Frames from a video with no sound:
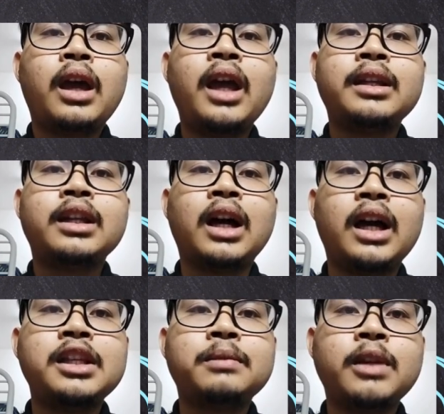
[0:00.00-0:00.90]
at the
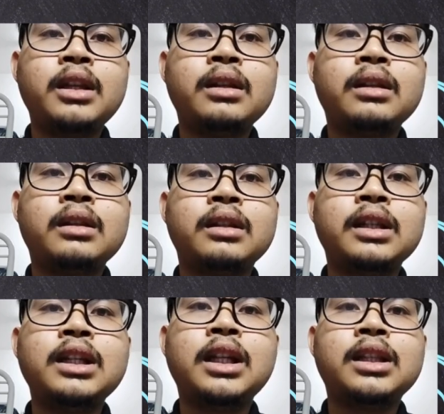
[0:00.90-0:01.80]
higher speed,
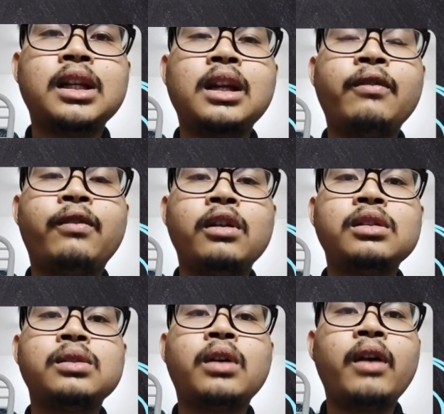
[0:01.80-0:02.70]
the lateral
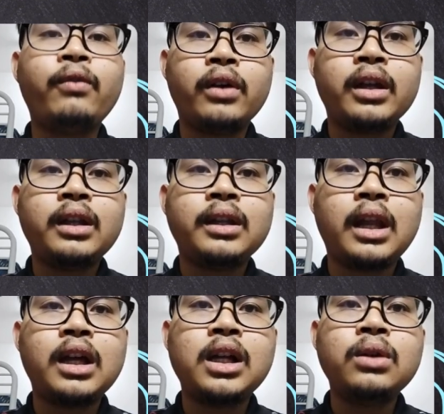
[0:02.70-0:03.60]
force Fy
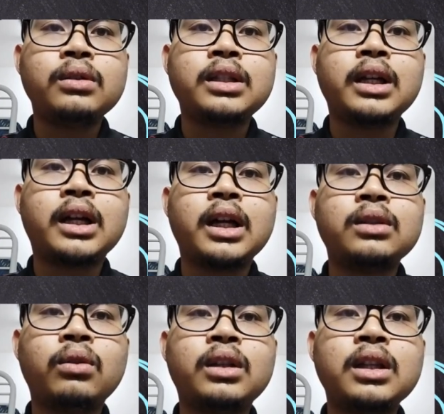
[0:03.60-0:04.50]
that allows the car
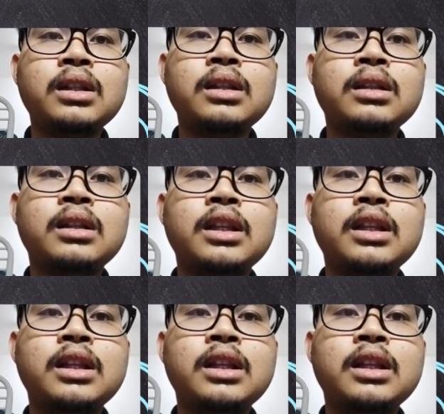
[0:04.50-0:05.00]
to turn